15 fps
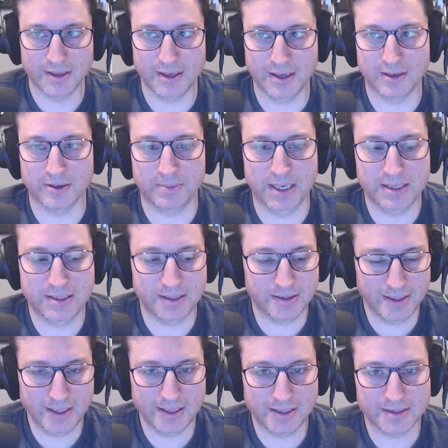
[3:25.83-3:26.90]

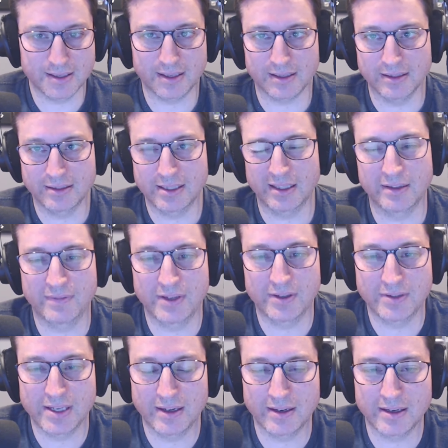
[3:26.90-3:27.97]
basically he's like, I'll take the video
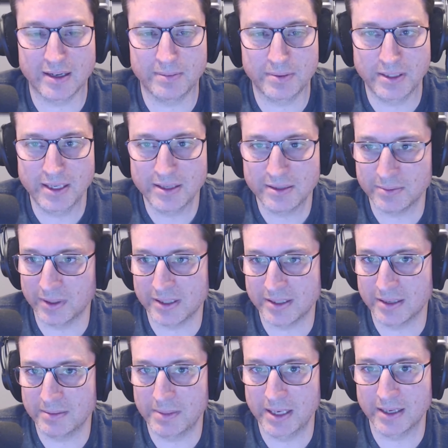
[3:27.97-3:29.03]
down in a couple days when it's
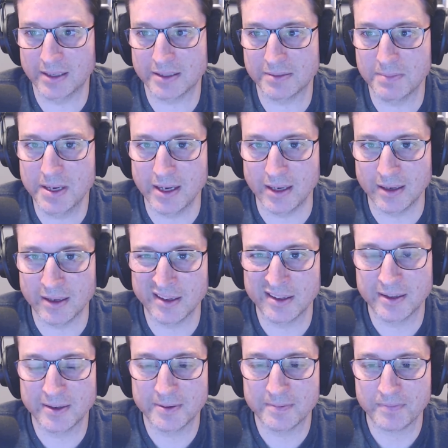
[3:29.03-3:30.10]
done making its money.
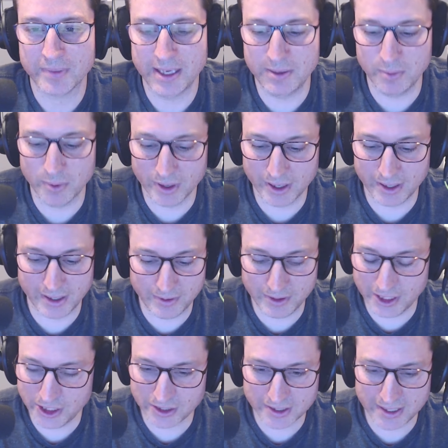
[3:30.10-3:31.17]
He
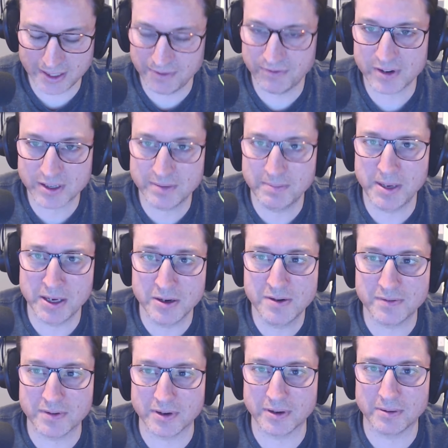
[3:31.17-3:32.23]
fucked me
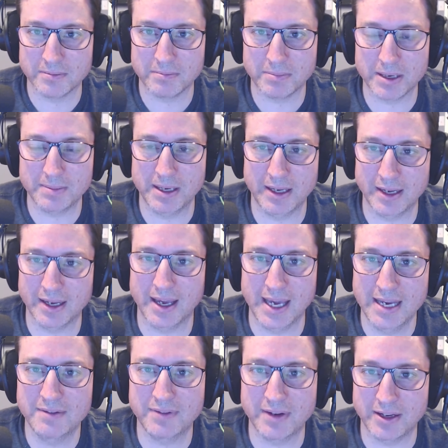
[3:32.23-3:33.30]
over by making a
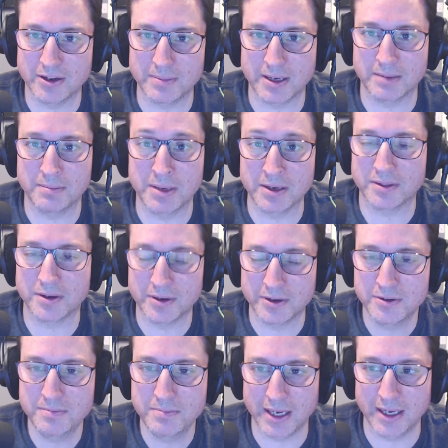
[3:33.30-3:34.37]
hate video about me on the
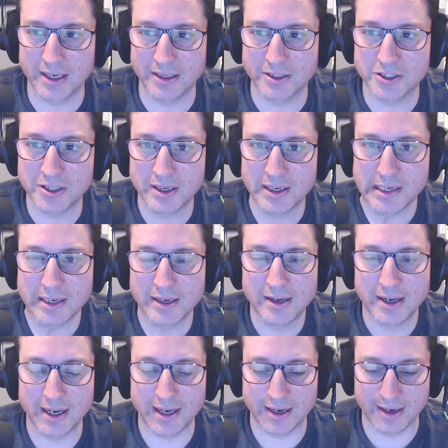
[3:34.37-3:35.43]
homepage.
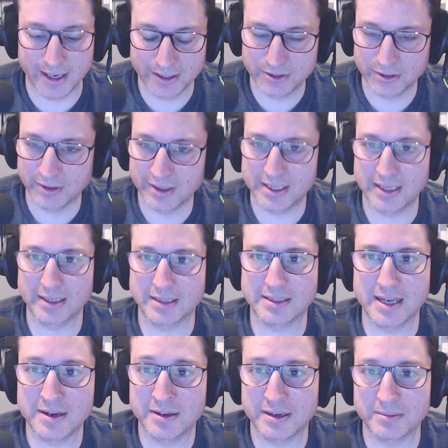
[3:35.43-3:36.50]
And I told him to take it
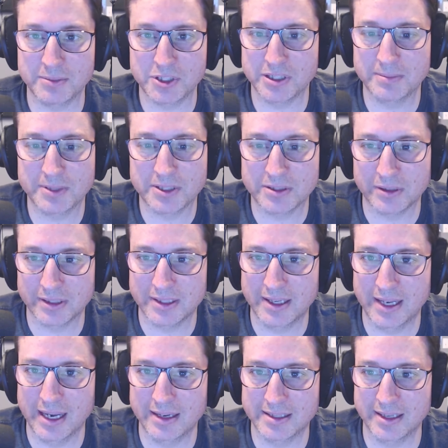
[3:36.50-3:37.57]
down, and Machinima told him
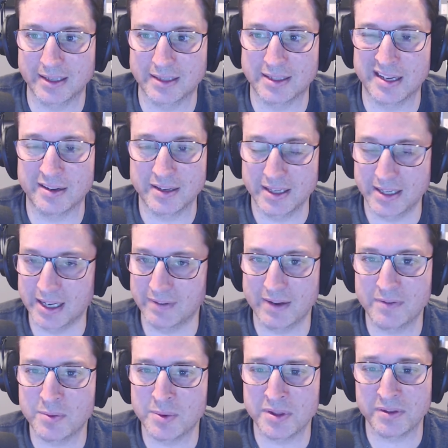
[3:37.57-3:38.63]
to take it down. He gave
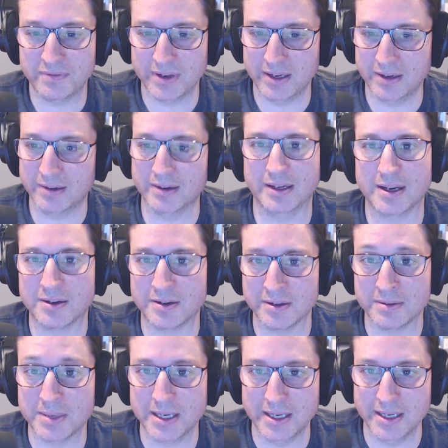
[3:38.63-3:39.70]
everyone the finger and got all the
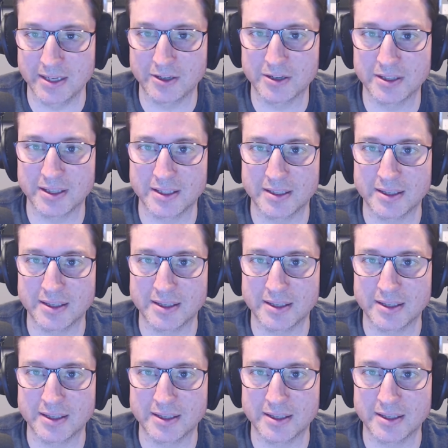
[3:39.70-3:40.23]
money he could.